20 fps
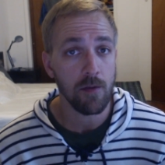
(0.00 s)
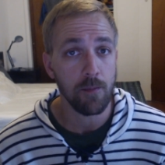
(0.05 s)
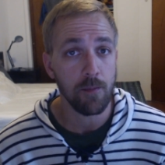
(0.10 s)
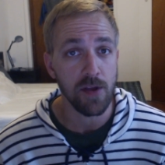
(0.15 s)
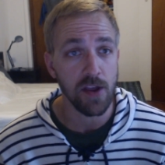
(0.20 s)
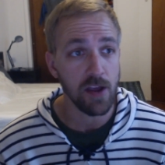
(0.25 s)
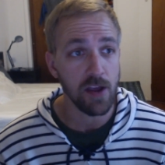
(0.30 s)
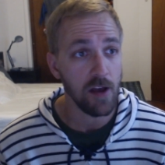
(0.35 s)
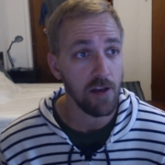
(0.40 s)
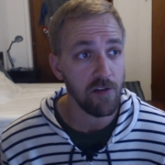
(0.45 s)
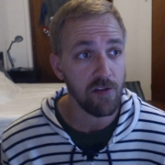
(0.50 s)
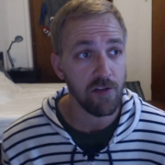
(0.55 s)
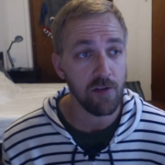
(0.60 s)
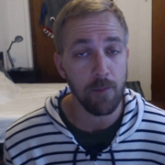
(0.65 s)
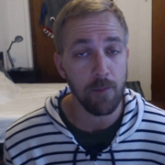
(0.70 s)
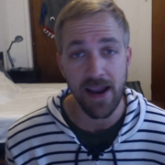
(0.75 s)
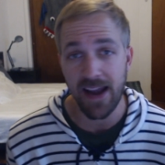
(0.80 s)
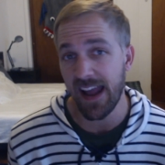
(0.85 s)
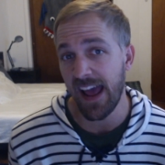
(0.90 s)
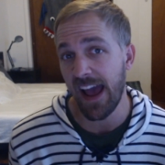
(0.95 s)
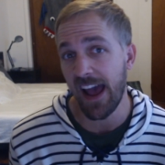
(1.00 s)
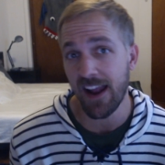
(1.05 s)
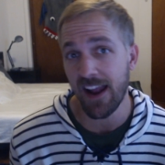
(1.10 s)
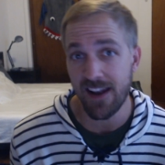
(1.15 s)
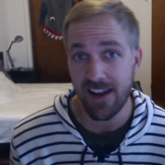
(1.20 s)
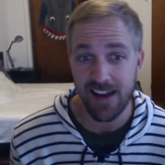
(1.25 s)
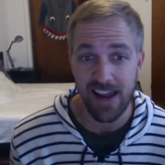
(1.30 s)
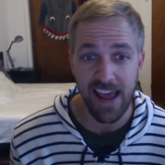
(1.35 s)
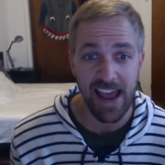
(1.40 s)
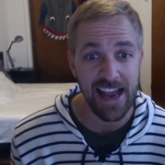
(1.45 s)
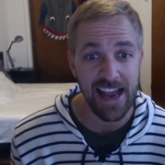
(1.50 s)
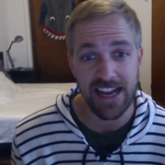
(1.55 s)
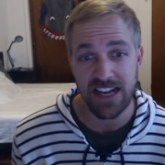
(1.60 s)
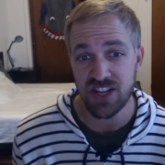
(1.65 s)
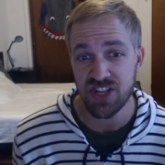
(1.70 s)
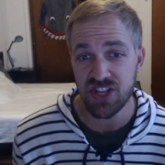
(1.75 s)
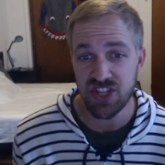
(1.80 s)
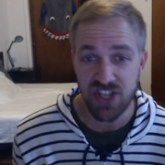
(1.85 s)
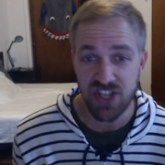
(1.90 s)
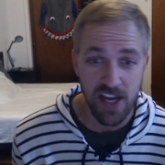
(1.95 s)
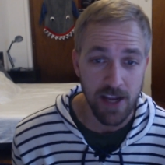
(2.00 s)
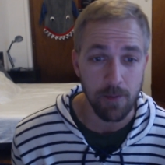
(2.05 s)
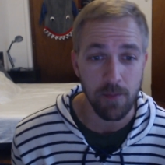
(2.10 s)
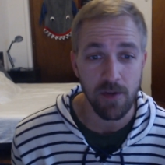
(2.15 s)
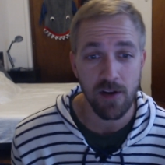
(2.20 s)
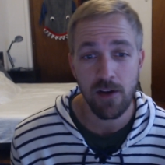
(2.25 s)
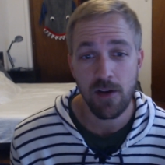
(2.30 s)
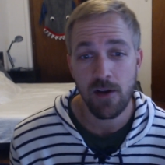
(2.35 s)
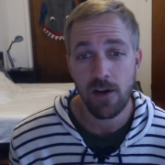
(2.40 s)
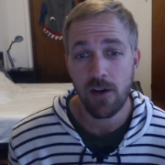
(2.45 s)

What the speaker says: because Manhattan ain't cheap.